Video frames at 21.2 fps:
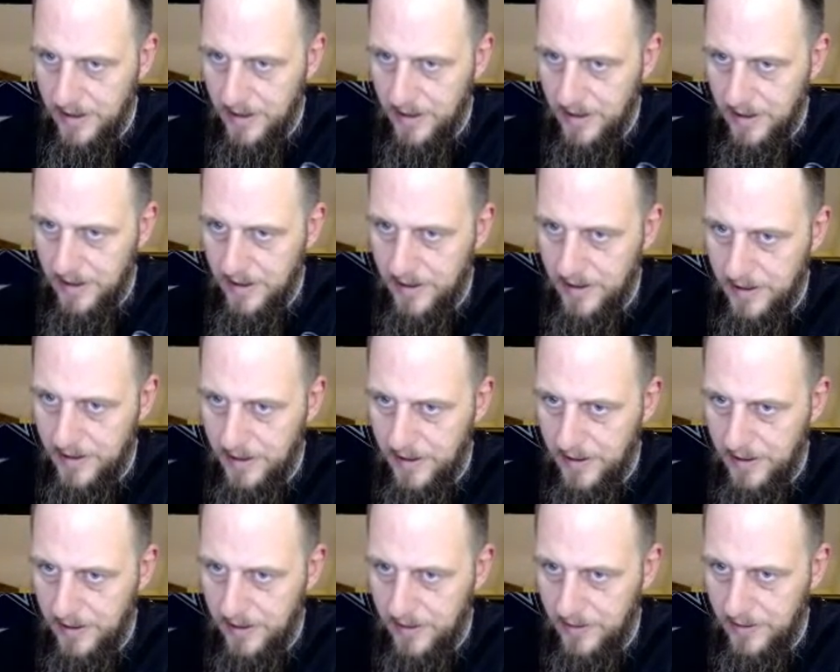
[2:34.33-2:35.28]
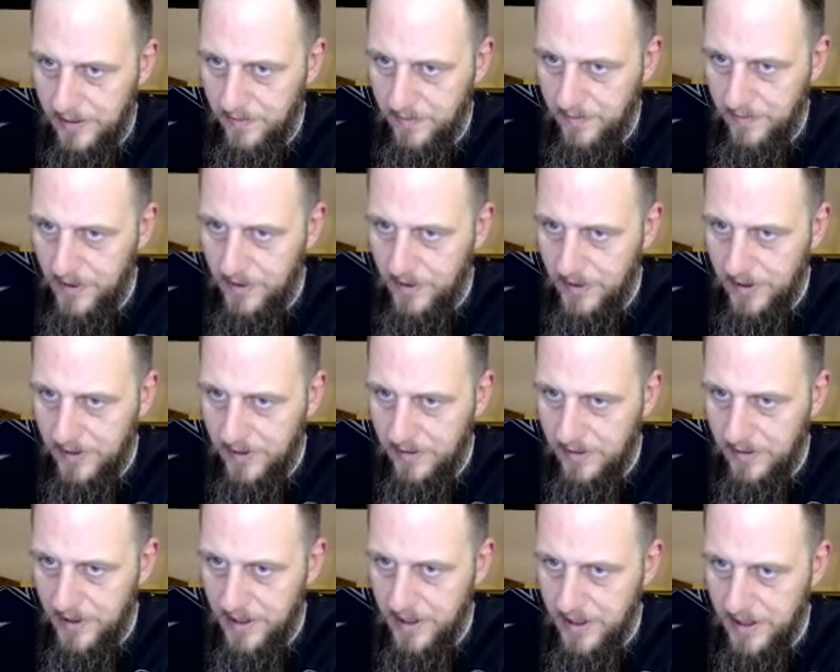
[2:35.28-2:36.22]
Let's get a little focus
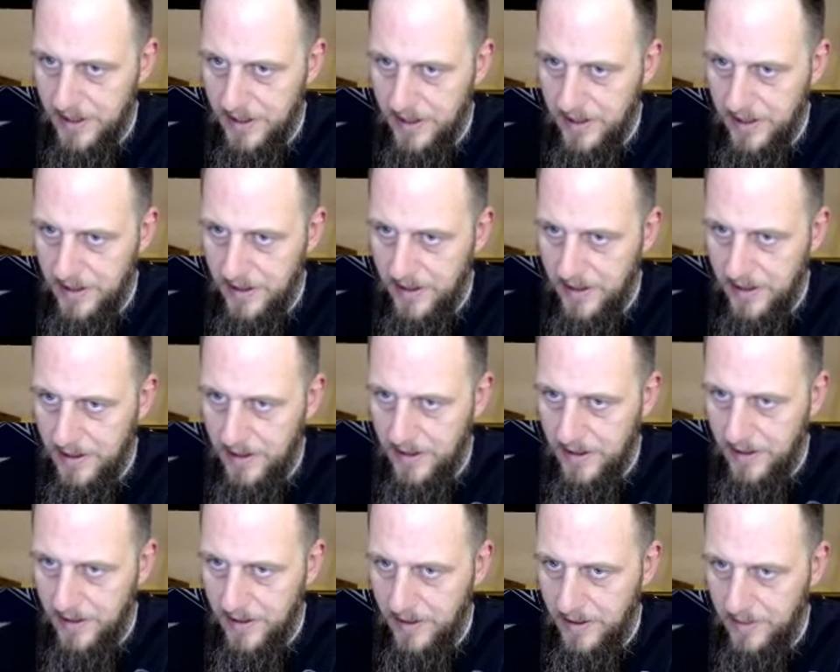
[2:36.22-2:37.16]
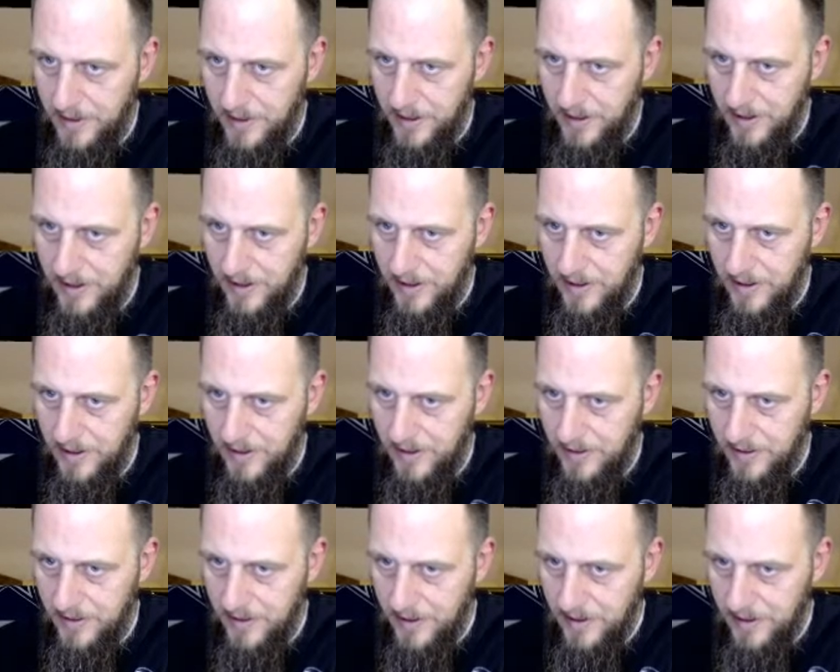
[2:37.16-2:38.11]
right here. There we go.
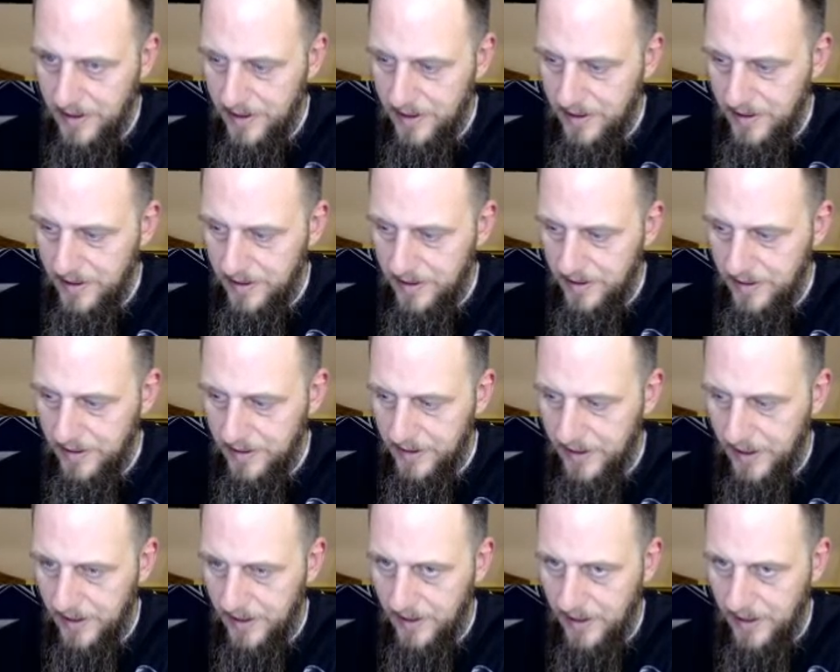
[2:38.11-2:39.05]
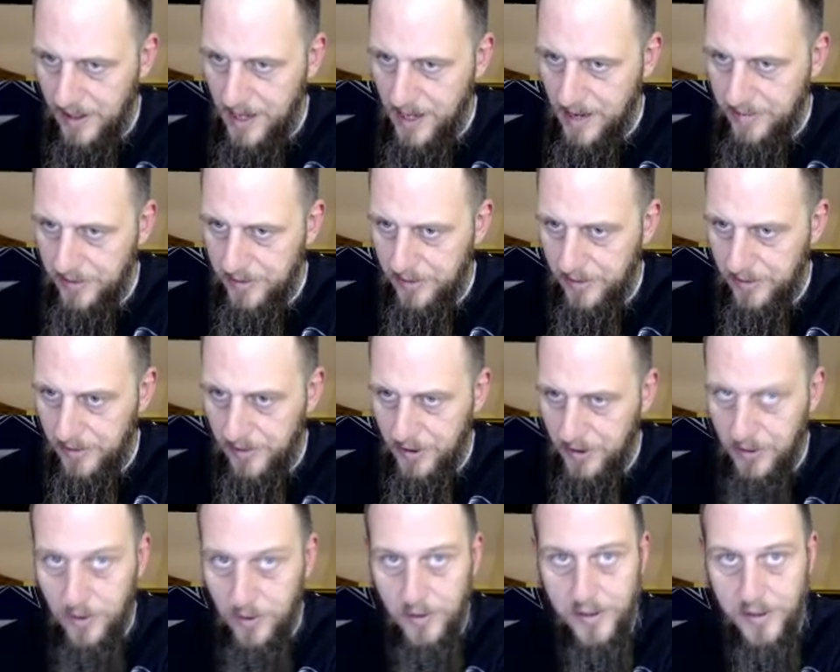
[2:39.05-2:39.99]
Look at that. Absolutely
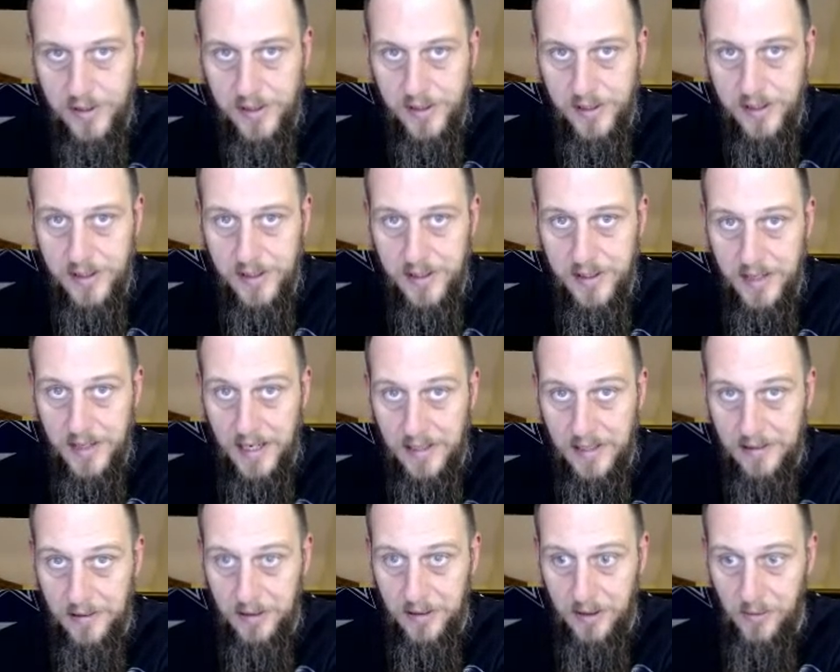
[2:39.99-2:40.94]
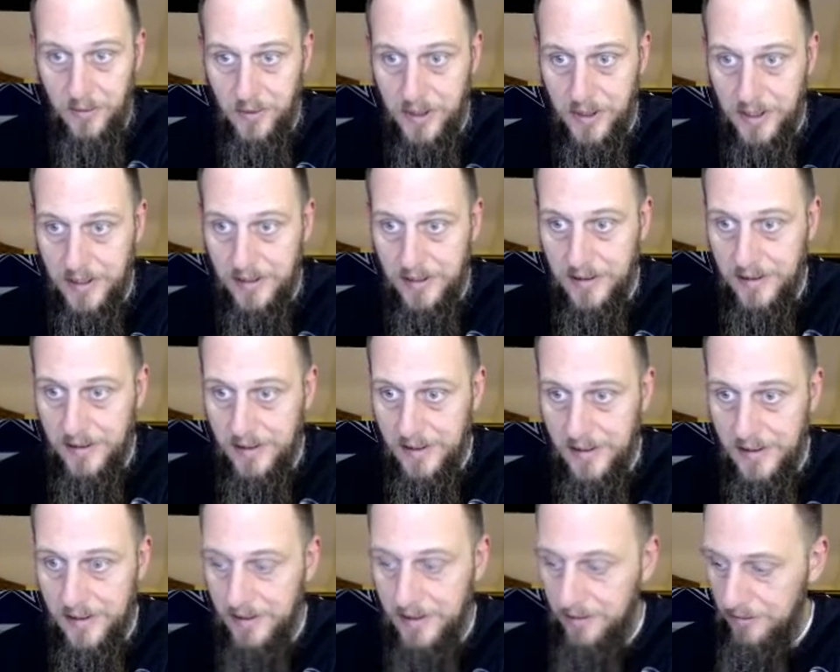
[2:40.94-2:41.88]
gorgeous. This is nice looking weed.
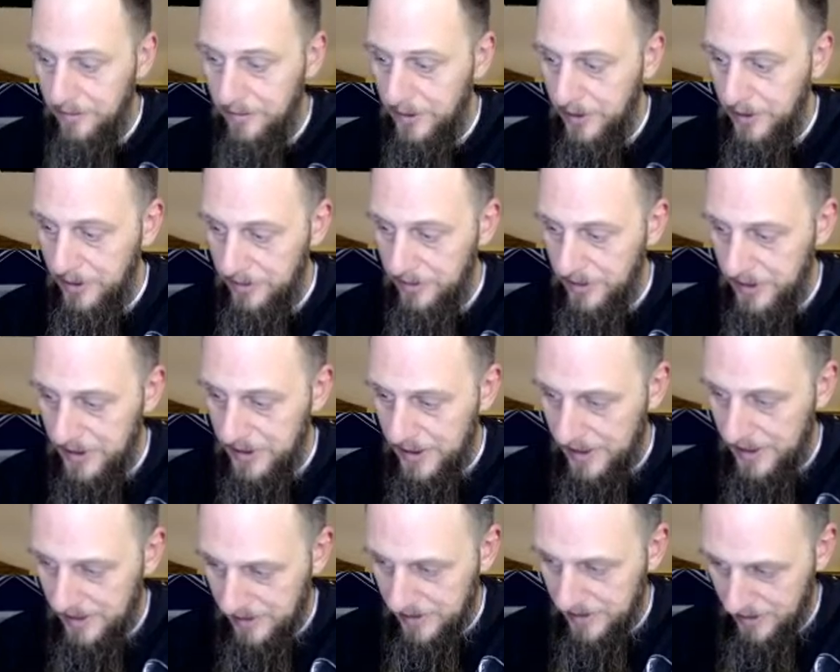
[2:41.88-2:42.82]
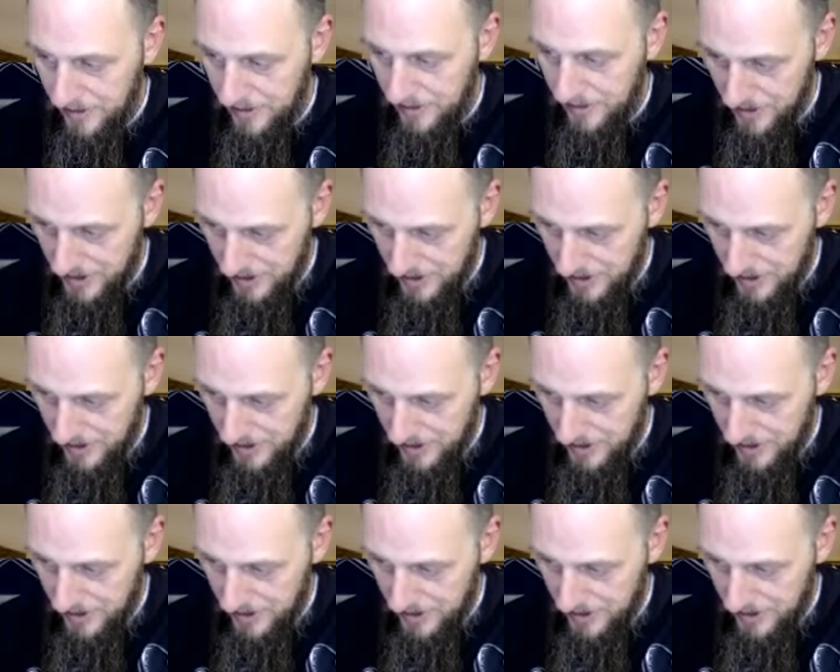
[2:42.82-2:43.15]
Really, really nice looking weed.